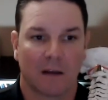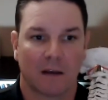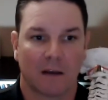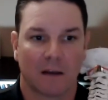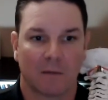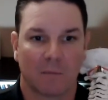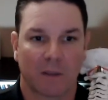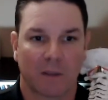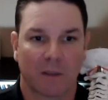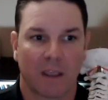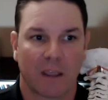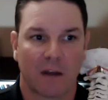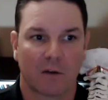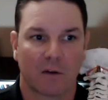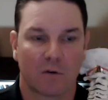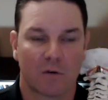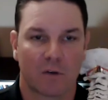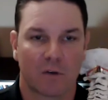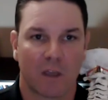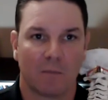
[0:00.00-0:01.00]

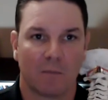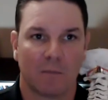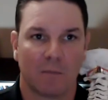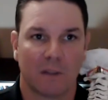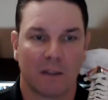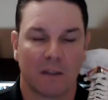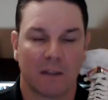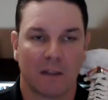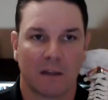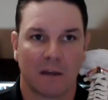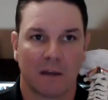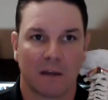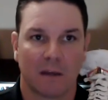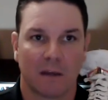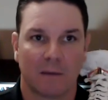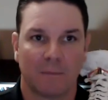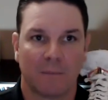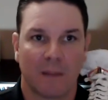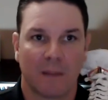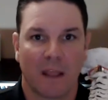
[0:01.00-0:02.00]
Mechanical can be
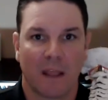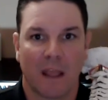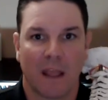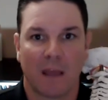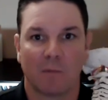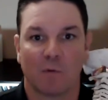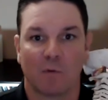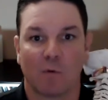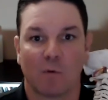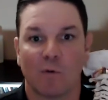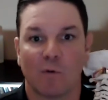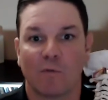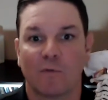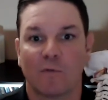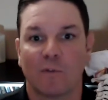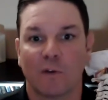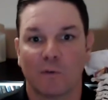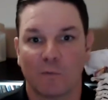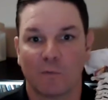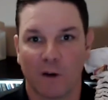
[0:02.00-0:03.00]
abnormal
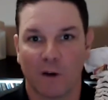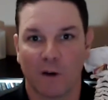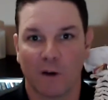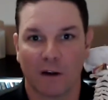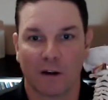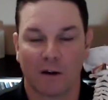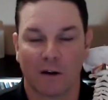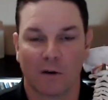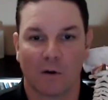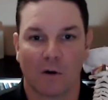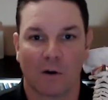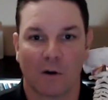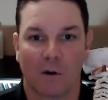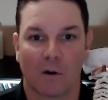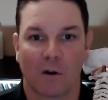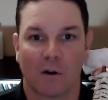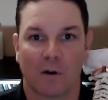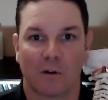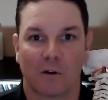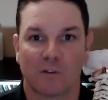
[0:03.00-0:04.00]
footwear
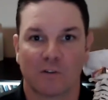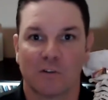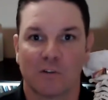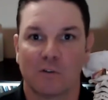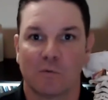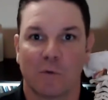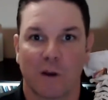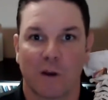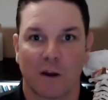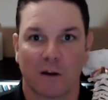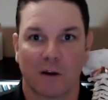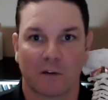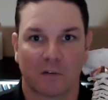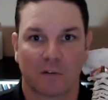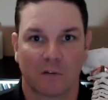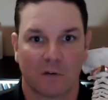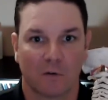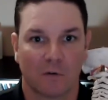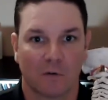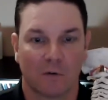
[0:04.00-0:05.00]
or shoe wear.
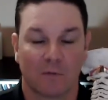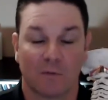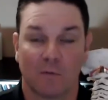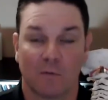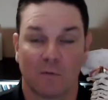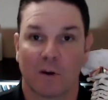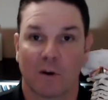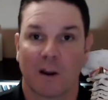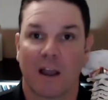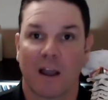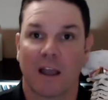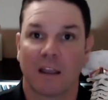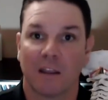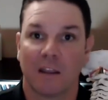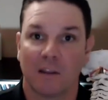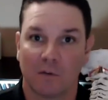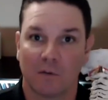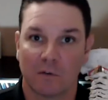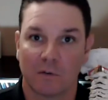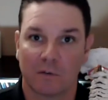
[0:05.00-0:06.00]
So if you wear high
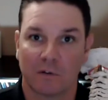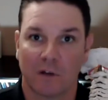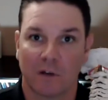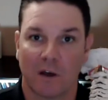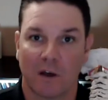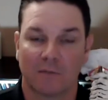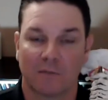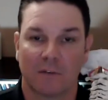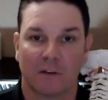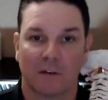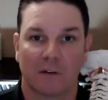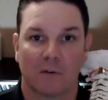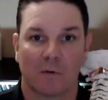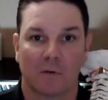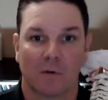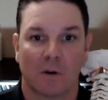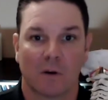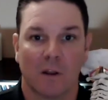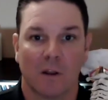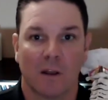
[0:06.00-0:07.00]
heels often,
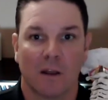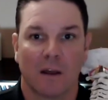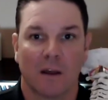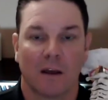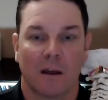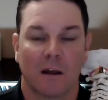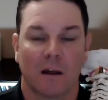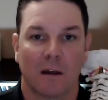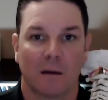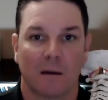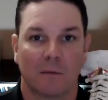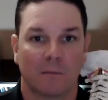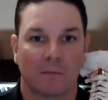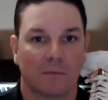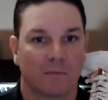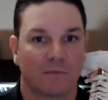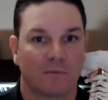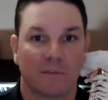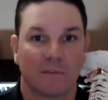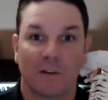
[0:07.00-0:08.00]
or
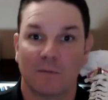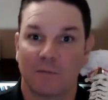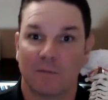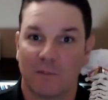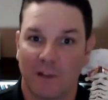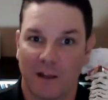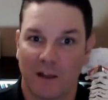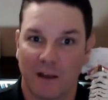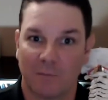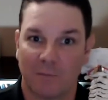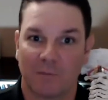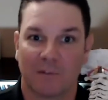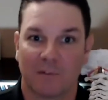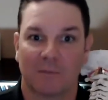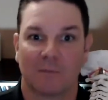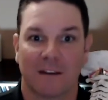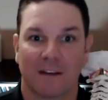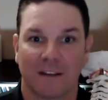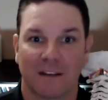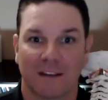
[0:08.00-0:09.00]
flip-flops in
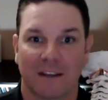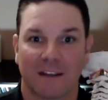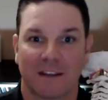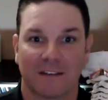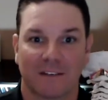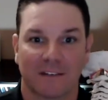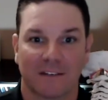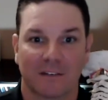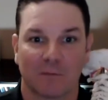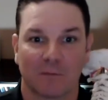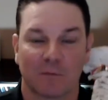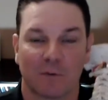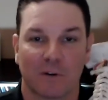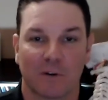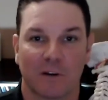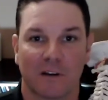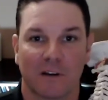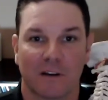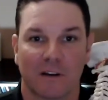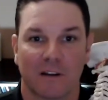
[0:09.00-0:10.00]
many cases. We're
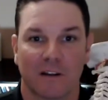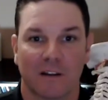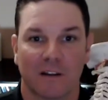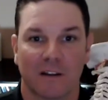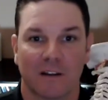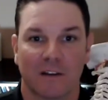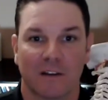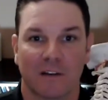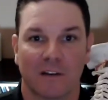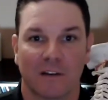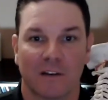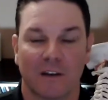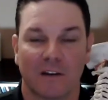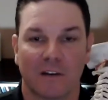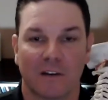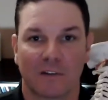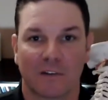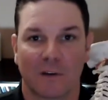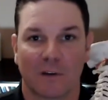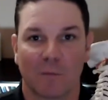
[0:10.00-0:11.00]
in
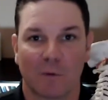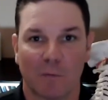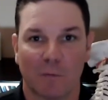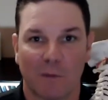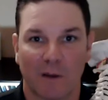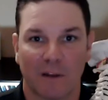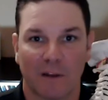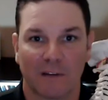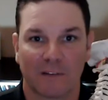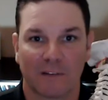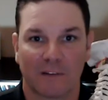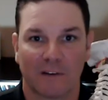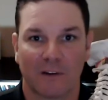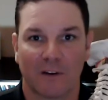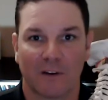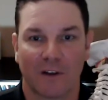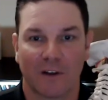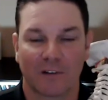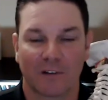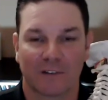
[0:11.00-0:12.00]
the summer months here
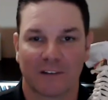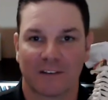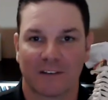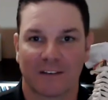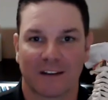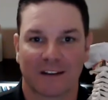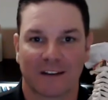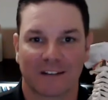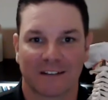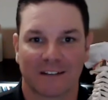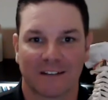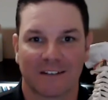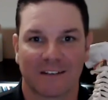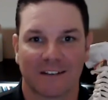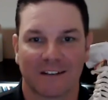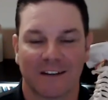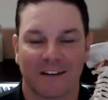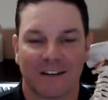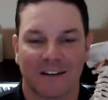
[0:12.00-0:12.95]
in Austin, Texas, and